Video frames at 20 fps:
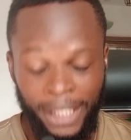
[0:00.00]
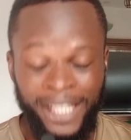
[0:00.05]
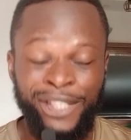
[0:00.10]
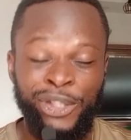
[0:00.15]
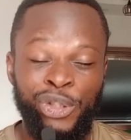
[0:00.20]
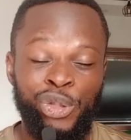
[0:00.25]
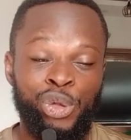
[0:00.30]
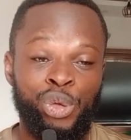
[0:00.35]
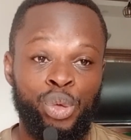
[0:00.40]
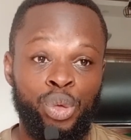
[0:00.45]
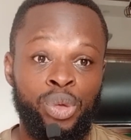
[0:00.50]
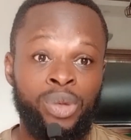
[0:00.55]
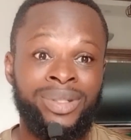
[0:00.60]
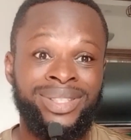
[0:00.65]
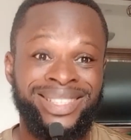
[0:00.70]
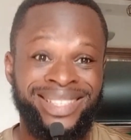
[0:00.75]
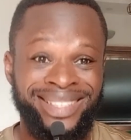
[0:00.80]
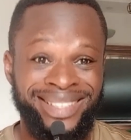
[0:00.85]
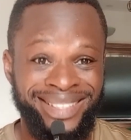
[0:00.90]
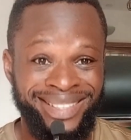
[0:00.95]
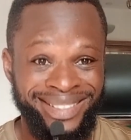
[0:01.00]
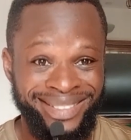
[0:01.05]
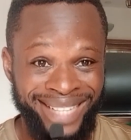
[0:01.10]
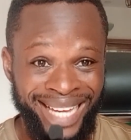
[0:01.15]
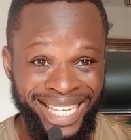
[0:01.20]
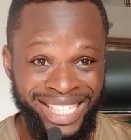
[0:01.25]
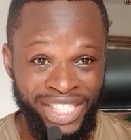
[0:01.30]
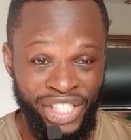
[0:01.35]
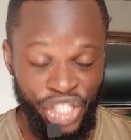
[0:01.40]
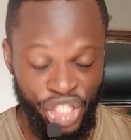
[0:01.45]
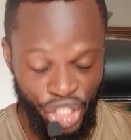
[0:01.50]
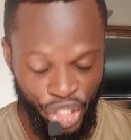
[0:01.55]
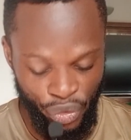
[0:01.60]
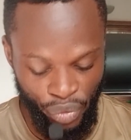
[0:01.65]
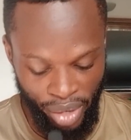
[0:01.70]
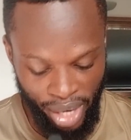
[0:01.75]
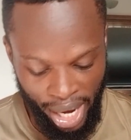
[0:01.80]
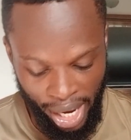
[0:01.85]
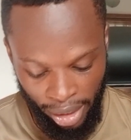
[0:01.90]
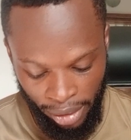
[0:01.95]
into
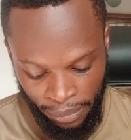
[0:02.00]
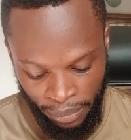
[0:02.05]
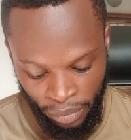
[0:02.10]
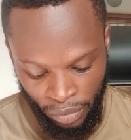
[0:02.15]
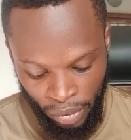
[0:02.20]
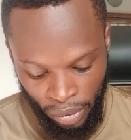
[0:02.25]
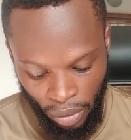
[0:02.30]
Nigeria,